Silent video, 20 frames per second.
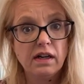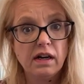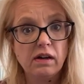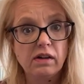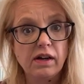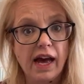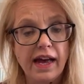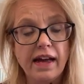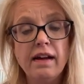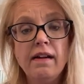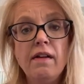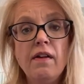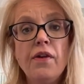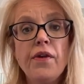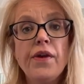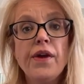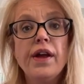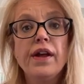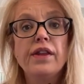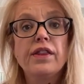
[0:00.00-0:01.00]
Okay.
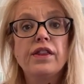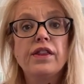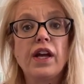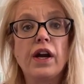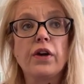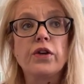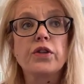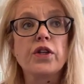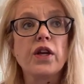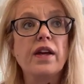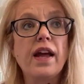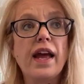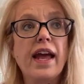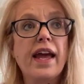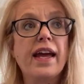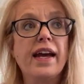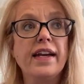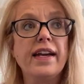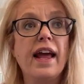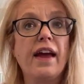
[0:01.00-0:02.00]

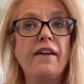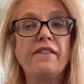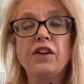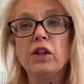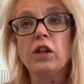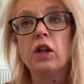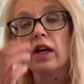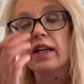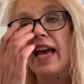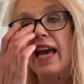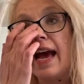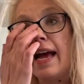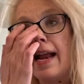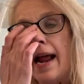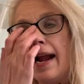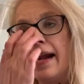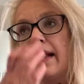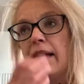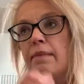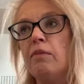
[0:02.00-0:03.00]
And if you look at
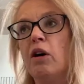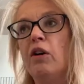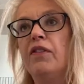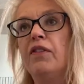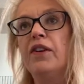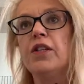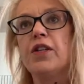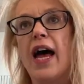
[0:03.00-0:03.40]
any movies